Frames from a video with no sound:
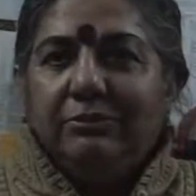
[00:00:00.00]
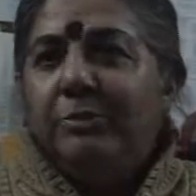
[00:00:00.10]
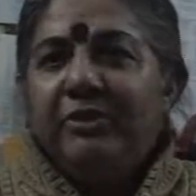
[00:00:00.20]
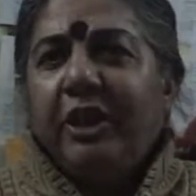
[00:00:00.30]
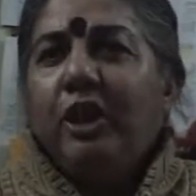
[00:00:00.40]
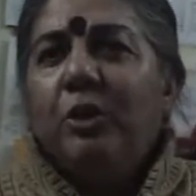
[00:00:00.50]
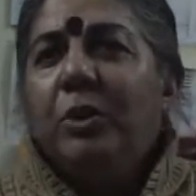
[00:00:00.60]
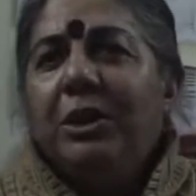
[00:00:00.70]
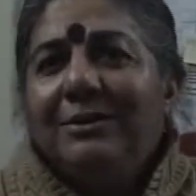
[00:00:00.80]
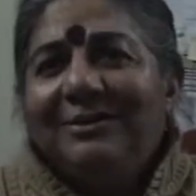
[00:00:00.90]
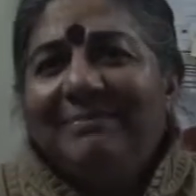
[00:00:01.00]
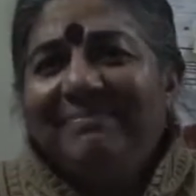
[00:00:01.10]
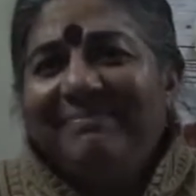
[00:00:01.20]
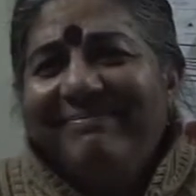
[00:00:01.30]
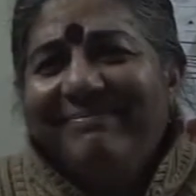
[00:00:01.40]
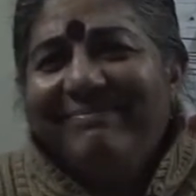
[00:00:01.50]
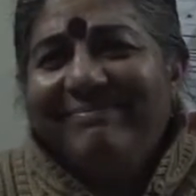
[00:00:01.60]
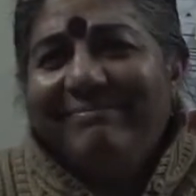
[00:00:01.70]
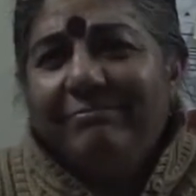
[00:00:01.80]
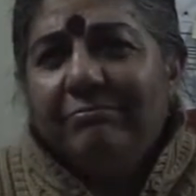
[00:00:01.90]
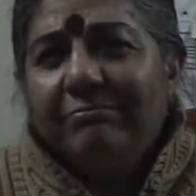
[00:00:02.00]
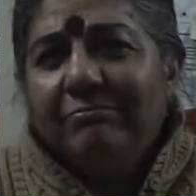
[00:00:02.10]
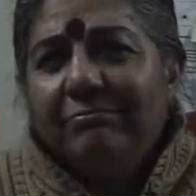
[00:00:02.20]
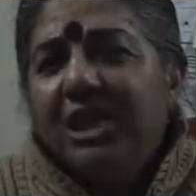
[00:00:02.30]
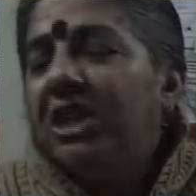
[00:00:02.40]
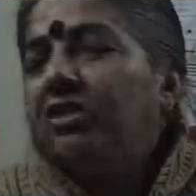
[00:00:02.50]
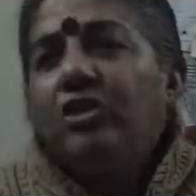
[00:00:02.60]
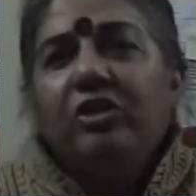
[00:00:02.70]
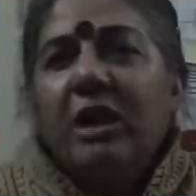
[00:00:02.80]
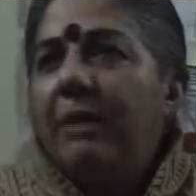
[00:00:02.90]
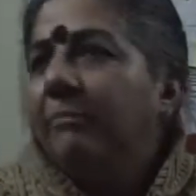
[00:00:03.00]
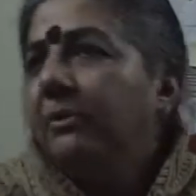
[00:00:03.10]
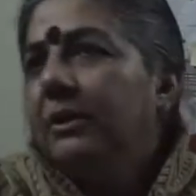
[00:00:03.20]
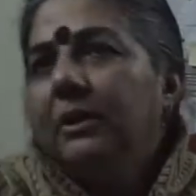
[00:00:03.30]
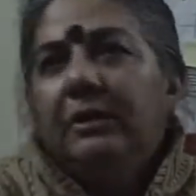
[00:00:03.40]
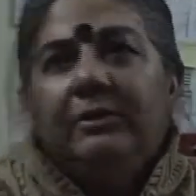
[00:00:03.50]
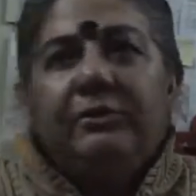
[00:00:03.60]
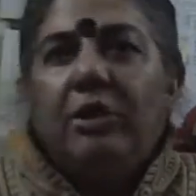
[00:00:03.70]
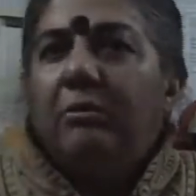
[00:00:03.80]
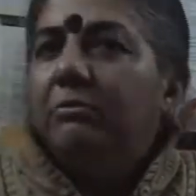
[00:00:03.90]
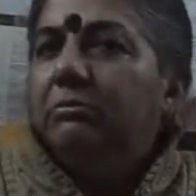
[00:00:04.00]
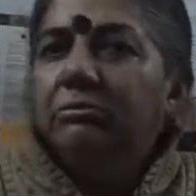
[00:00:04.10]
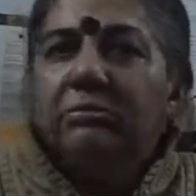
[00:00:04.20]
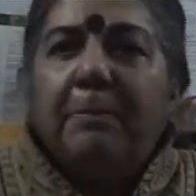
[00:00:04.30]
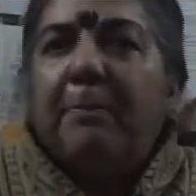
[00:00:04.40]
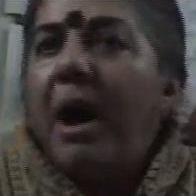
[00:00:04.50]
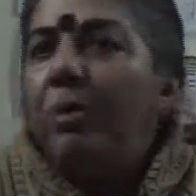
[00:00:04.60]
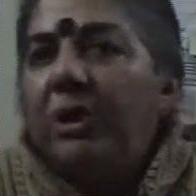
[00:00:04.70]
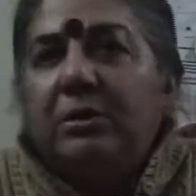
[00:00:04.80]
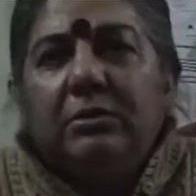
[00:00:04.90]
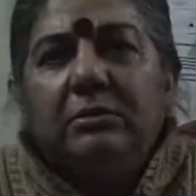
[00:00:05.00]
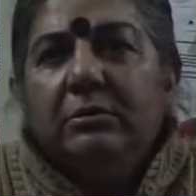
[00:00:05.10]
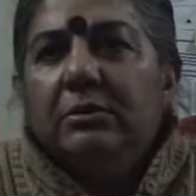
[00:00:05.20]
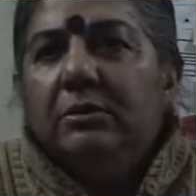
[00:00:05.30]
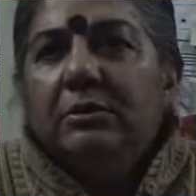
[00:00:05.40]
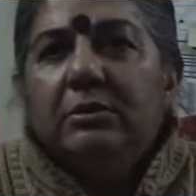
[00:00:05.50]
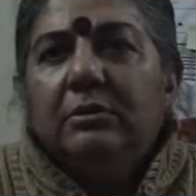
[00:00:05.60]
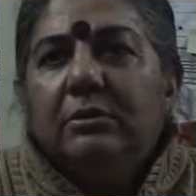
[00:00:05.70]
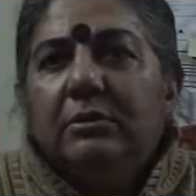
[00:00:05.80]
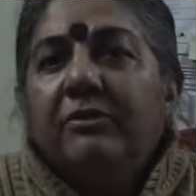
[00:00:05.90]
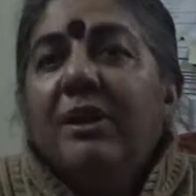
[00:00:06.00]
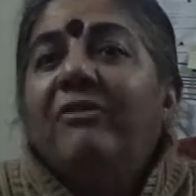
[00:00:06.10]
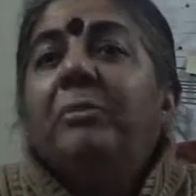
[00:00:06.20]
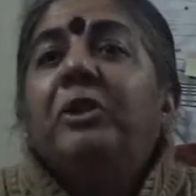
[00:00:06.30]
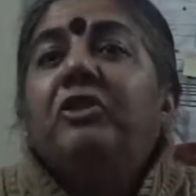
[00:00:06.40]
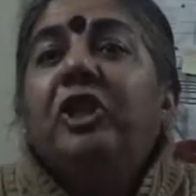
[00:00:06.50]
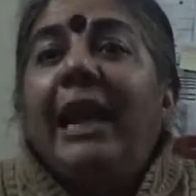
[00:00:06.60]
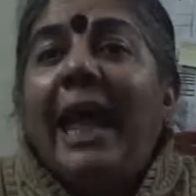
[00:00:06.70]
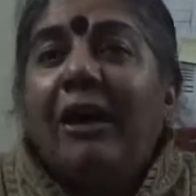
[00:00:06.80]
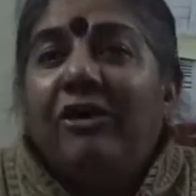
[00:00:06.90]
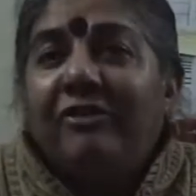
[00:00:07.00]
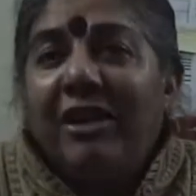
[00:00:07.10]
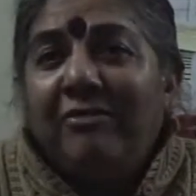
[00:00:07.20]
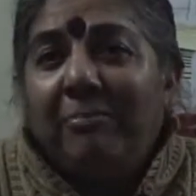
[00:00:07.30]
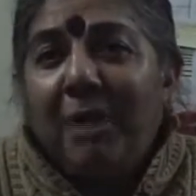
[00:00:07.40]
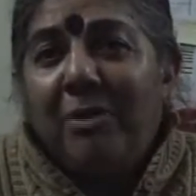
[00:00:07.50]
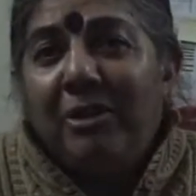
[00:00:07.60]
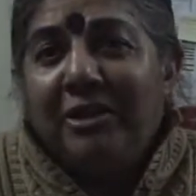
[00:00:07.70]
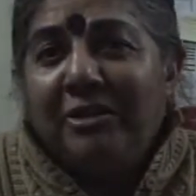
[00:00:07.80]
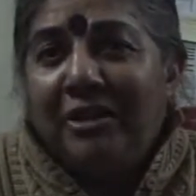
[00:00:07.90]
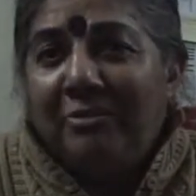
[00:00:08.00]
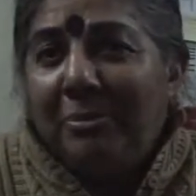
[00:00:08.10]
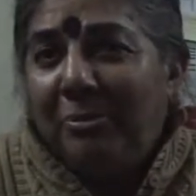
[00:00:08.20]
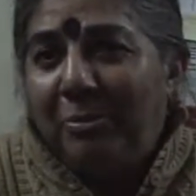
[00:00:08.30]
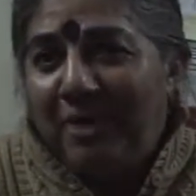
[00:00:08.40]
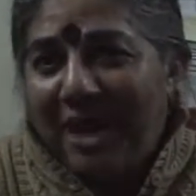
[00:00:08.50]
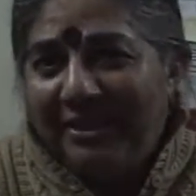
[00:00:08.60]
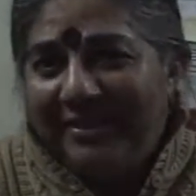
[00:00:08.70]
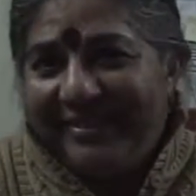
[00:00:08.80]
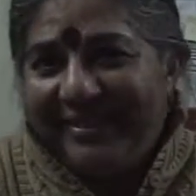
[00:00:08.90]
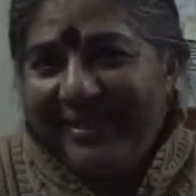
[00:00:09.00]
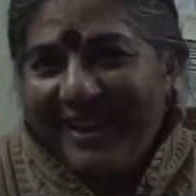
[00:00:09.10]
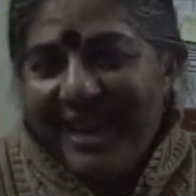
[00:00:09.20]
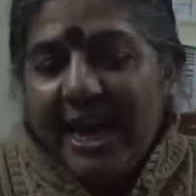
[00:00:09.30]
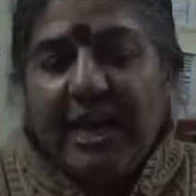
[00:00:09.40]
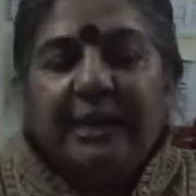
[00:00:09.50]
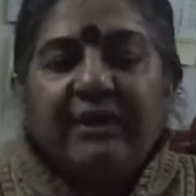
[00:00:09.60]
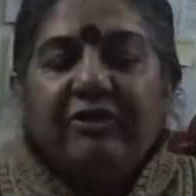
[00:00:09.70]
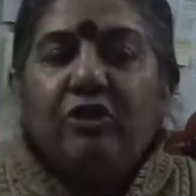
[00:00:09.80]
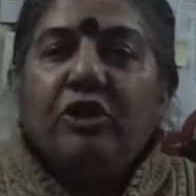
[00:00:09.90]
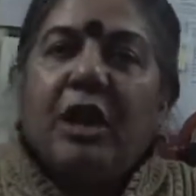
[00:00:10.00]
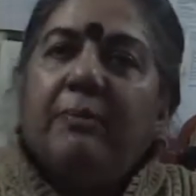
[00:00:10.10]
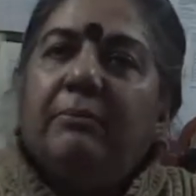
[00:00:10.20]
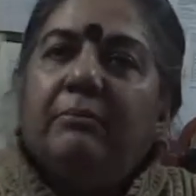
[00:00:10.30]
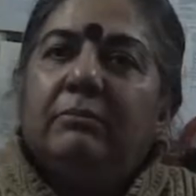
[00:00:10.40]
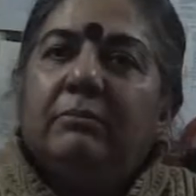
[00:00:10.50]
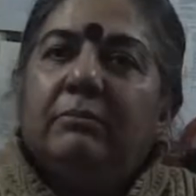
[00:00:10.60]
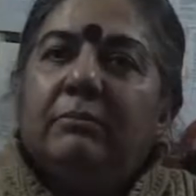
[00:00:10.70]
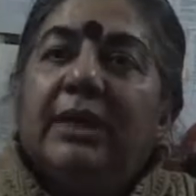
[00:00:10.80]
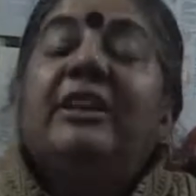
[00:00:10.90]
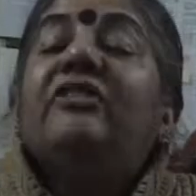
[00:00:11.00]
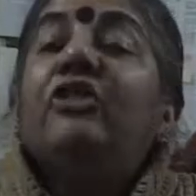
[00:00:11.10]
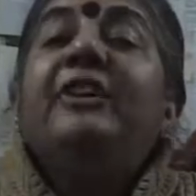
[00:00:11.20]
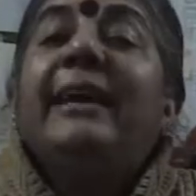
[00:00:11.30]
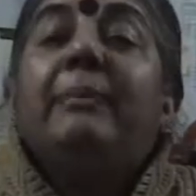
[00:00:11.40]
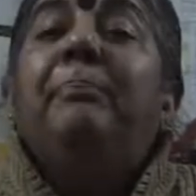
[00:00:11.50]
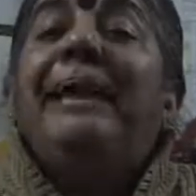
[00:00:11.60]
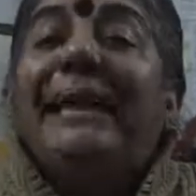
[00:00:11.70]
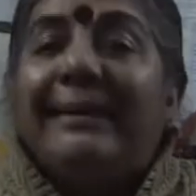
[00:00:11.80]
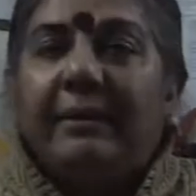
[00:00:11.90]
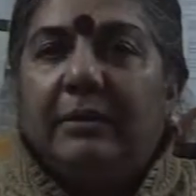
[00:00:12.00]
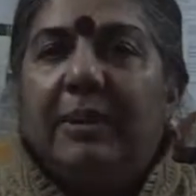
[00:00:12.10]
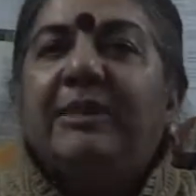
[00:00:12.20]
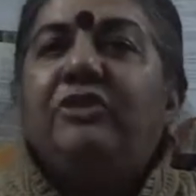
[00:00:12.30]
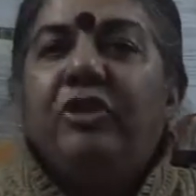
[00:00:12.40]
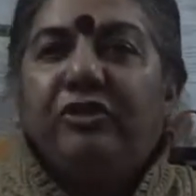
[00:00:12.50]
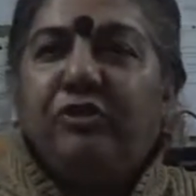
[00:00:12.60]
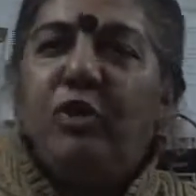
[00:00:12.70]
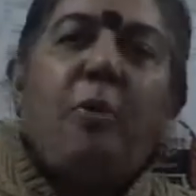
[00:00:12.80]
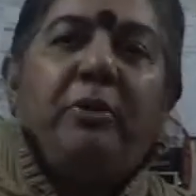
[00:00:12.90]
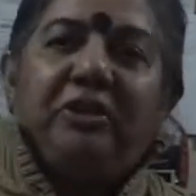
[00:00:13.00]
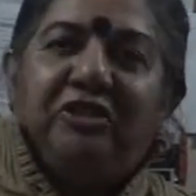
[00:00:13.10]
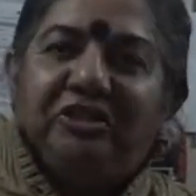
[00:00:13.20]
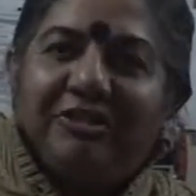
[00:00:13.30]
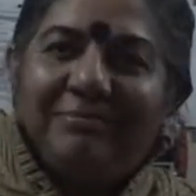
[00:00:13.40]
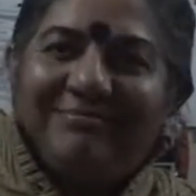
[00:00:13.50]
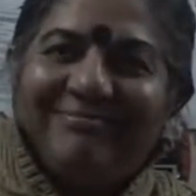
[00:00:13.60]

from the secular world. It does not come from the power of government or the lack of power that government provides. It does not get belittled by the threats of corporations.